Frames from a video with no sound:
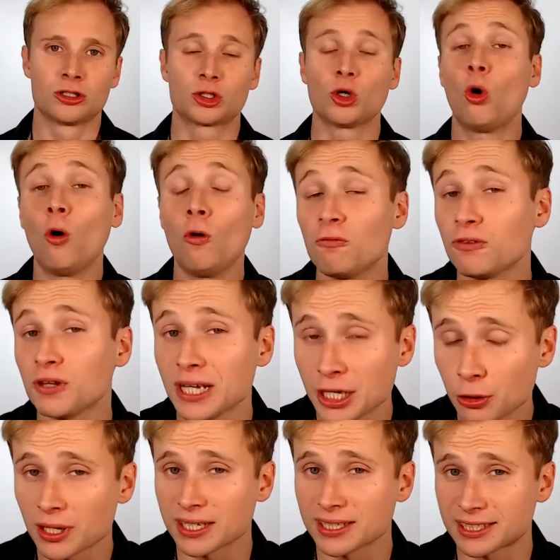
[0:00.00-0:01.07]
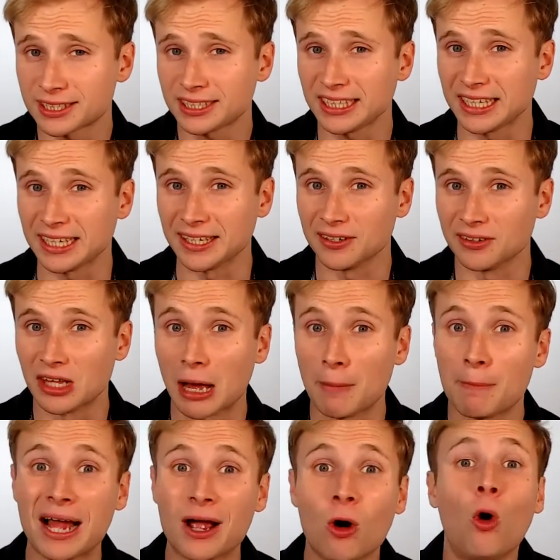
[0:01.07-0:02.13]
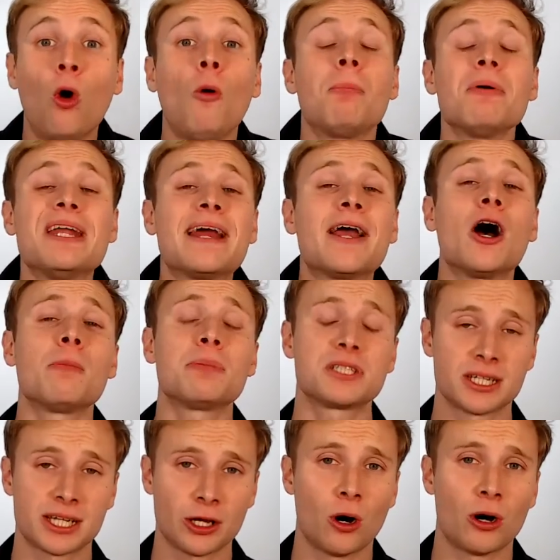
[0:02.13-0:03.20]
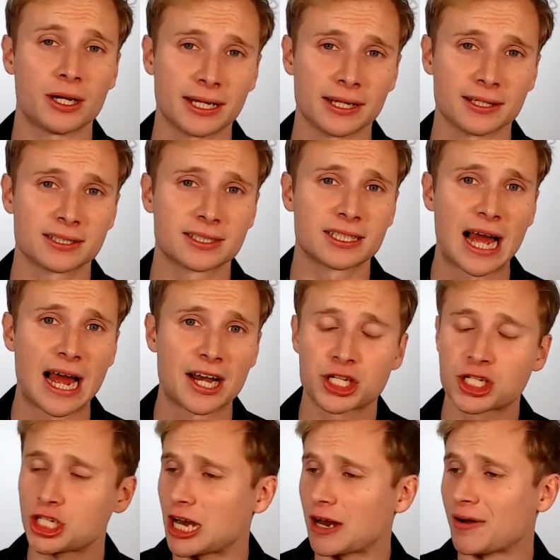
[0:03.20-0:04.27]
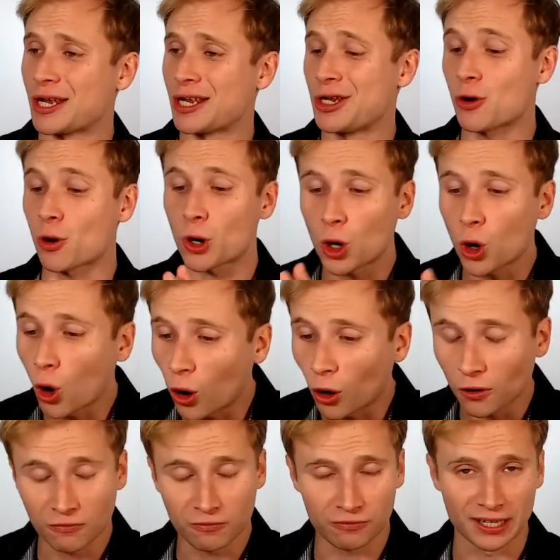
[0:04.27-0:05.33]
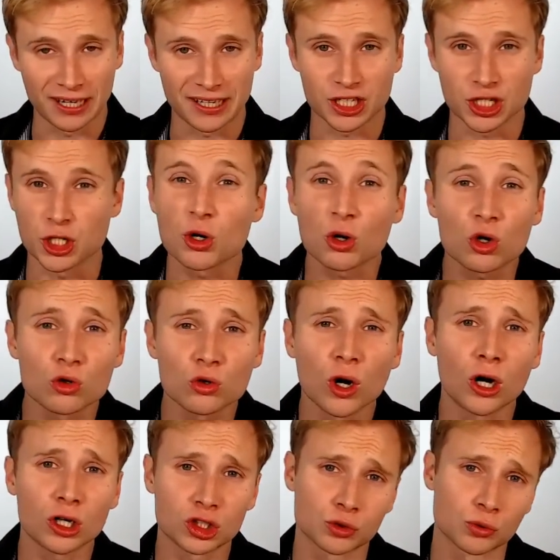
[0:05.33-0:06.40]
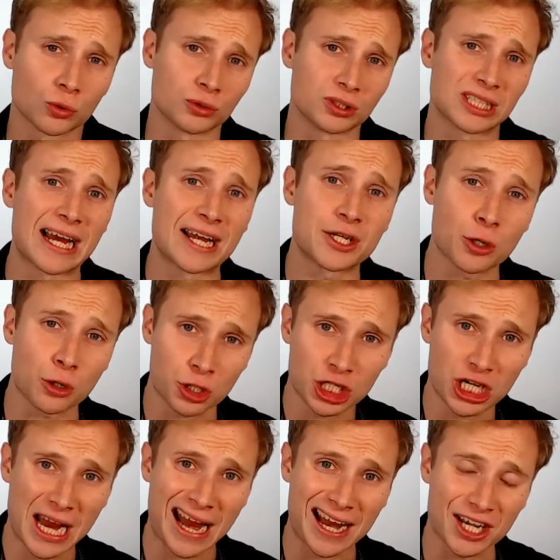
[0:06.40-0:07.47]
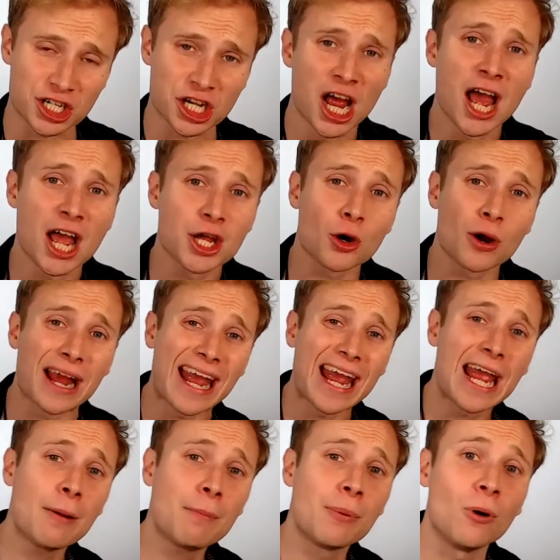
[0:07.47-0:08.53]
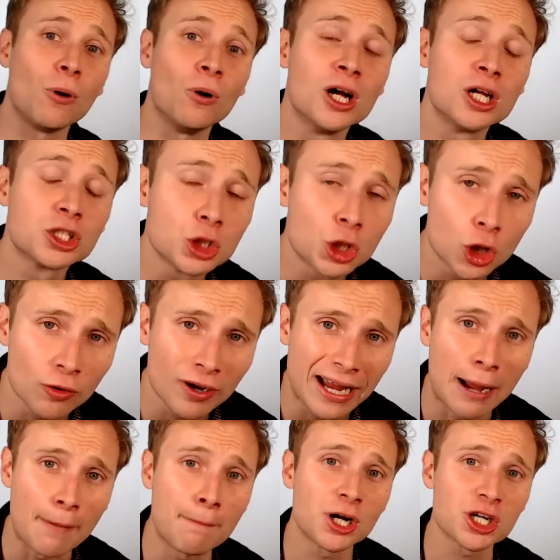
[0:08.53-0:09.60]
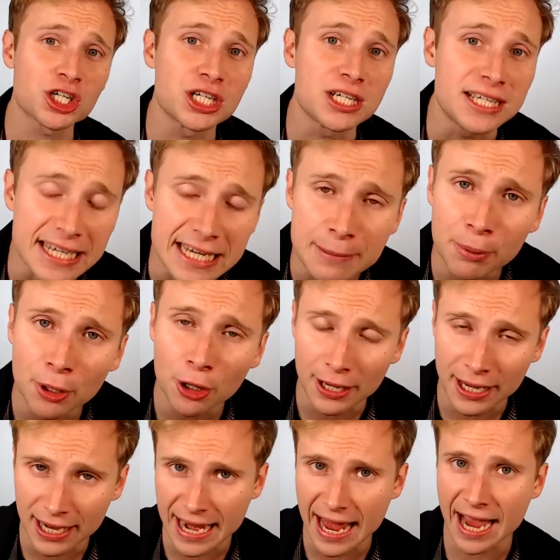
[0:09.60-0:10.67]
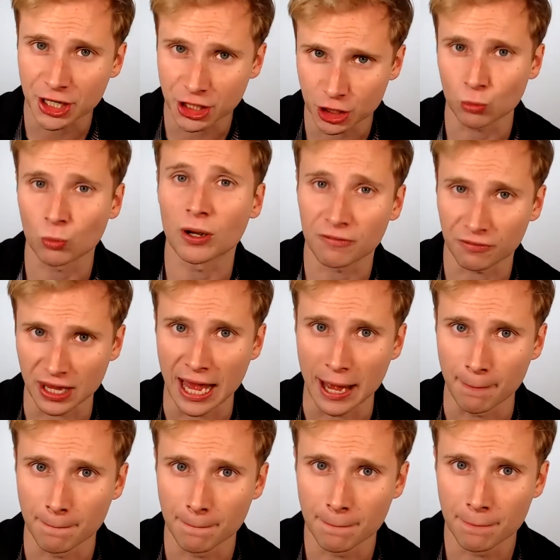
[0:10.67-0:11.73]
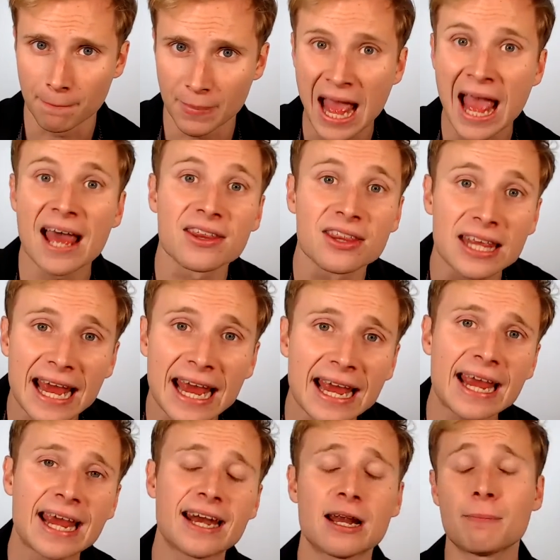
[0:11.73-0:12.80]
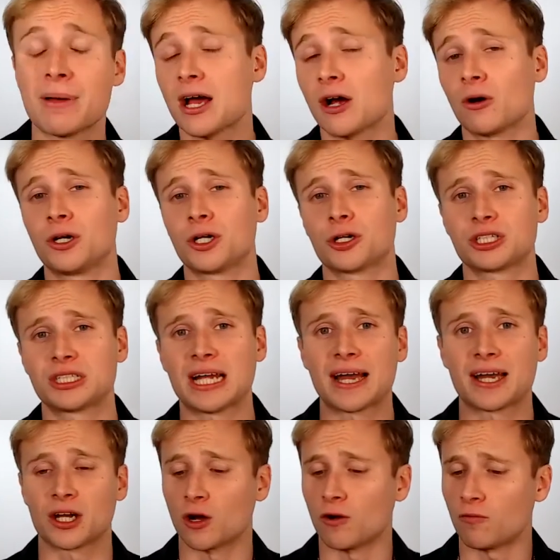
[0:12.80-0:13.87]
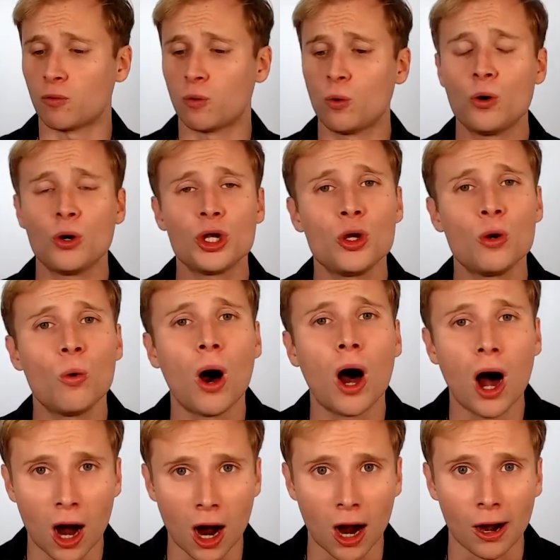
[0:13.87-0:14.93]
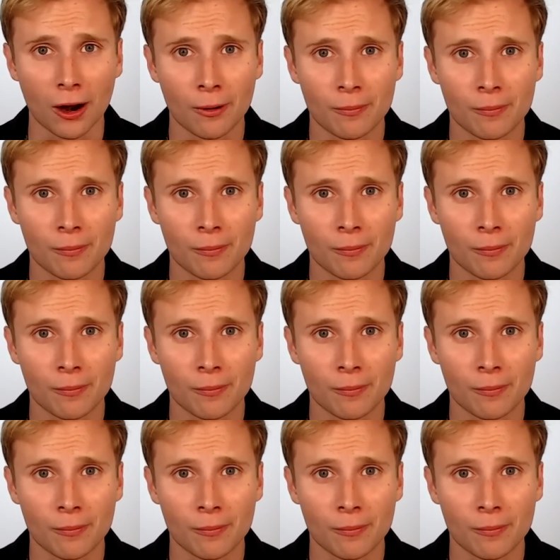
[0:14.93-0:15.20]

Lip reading: So hopefully you can see that by opening up to the audience and sharing your conflict, your crossroads, and your change, you're able to create a much deeper connection with them. They gain a better understanding of who you are.